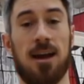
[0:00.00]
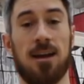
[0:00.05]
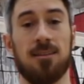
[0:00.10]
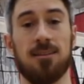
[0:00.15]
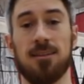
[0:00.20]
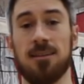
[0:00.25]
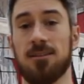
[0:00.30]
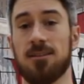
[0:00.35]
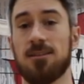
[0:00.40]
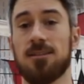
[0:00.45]

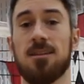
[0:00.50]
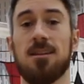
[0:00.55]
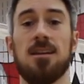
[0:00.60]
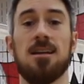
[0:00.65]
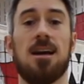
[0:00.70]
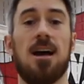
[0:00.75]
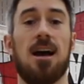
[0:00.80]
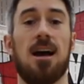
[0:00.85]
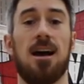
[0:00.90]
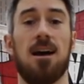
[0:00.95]
athletes
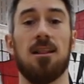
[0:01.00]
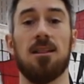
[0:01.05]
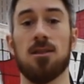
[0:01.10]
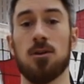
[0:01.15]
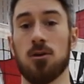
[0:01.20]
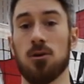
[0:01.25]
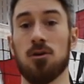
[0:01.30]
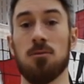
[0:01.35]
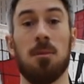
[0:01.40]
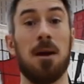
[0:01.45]
Uh,
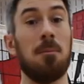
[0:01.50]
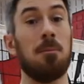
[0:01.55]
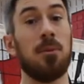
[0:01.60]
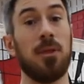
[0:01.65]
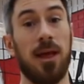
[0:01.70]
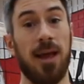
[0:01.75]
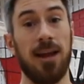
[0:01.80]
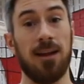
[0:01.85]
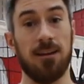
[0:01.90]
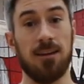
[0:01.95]
learn by
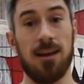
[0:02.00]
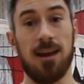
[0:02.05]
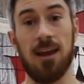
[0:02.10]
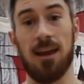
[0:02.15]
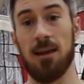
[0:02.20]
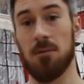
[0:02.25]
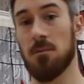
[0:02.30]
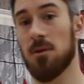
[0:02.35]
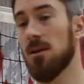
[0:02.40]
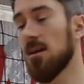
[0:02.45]
playing the
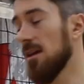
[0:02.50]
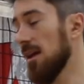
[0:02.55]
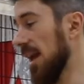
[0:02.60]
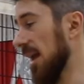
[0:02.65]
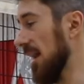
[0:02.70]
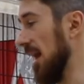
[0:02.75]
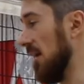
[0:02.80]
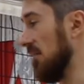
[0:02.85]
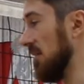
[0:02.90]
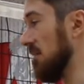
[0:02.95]
game
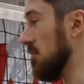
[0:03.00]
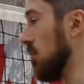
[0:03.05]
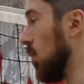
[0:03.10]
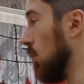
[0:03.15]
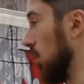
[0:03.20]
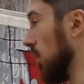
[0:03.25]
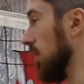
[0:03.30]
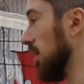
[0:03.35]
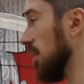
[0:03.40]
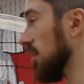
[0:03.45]
and having
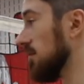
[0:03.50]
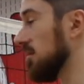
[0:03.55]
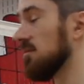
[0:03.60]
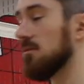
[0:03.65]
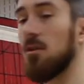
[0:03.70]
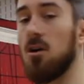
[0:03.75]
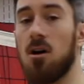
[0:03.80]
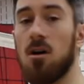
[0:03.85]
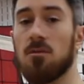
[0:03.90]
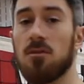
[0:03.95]
more kids
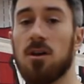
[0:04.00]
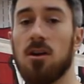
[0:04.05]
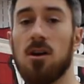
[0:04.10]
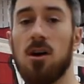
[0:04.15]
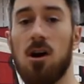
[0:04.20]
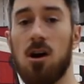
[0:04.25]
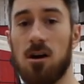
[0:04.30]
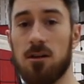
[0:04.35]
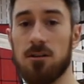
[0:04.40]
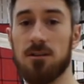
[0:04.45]
involved
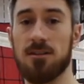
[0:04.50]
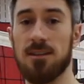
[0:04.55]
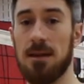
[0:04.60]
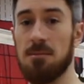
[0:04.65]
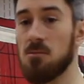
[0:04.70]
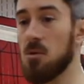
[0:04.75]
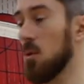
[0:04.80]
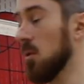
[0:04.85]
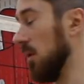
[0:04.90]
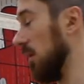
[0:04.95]
on the same
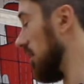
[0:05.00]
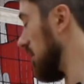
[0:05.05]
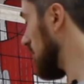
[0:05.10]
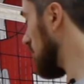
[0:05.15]
court.